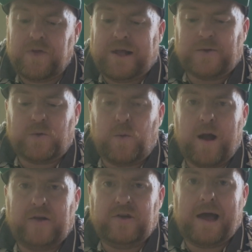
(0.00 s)
that's what
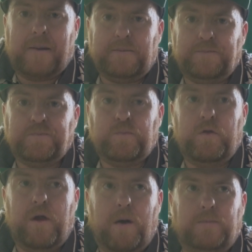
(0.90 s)
Wales are,
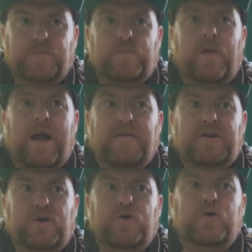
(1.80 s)
you know. Having
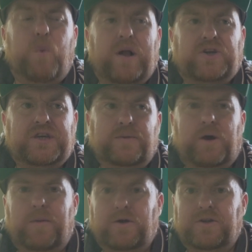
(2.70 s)
a good Welsh team
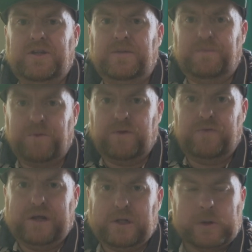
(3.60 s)
come onto the
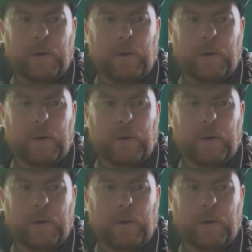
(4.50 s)
field,